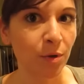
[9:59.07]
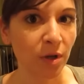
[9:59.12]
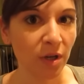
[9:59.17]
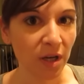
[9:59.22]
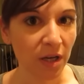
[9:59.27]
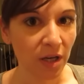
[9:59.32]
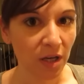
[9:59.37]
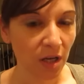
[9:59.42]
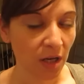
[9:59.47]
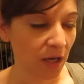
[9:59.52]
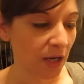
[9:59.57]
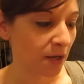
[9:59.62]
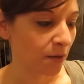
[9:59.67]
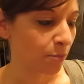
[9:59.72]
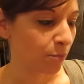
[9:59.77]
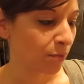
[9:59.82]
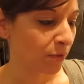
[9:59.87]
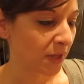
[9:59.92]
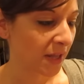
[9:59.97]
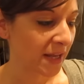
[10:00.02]
Put it
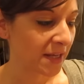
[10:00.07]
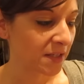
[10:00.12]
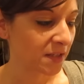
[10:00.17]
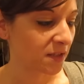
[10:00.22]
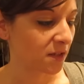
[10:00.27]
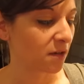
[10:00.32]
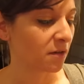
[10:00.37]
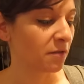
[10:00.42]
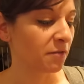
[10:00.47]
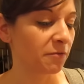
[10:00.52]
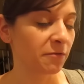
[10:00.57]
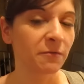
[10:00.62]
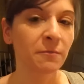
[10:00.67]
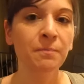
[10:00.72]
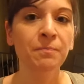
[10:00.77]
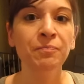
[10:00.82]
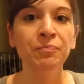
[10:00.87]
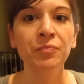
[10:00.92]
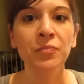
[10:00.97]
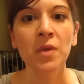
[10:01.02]
in place of,
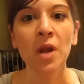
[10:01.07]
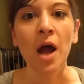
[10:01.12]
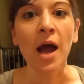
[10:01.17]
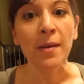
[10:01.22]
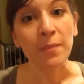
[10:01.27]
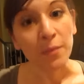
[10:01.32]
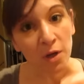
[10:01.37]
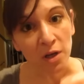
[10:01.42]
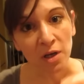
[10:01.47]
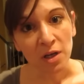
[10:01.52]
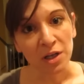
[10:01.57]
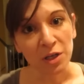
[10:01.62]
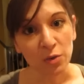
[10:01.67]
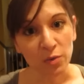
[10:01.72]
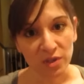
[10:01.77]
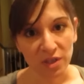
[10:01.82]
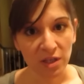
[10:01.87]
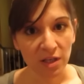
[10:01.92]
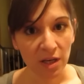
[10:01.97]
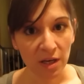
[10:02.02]
I'm going to
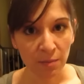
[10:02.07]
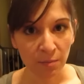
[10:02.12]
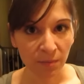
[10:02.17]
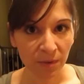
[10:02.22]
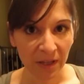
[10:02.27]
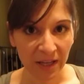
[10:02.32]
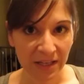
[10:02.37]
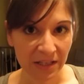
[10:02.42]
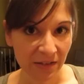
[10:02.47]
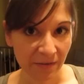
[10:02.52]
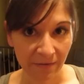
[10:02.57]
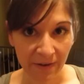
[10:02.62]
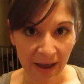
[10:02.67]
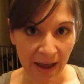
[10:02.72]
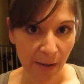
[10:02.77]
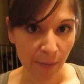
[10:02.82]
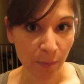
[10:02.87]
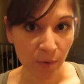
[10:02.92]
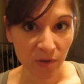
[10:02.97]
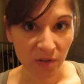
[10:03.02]
use it in place of
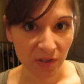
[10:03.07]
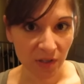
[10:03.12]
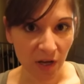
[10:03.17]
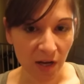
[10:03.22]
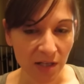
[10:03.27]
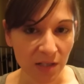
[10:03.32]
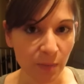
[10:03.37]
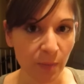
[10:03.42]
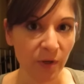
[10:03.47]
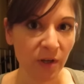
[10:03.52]
applesauce